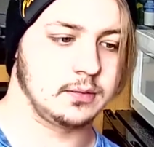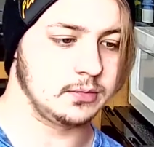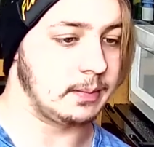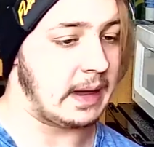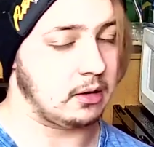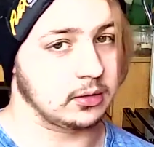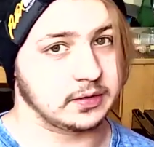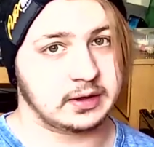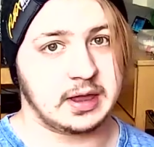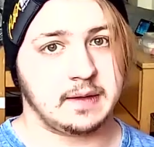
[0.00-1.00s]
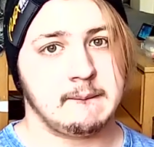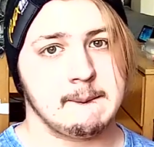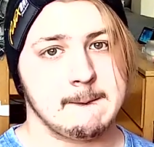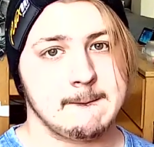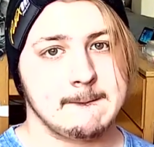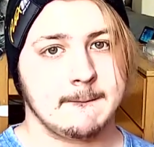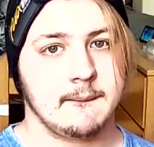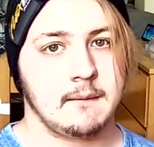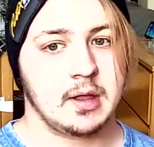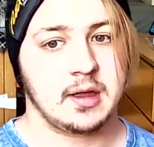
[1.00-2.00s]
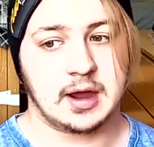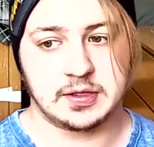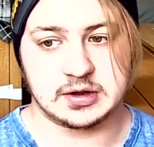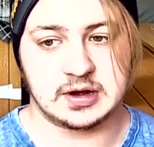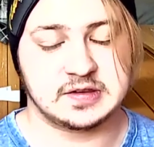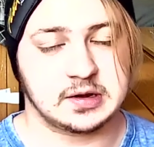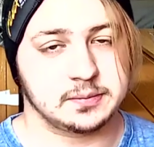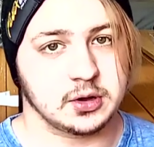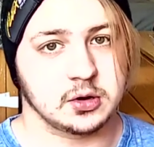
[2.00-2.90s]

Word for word: the power in the king and the Knights Templar,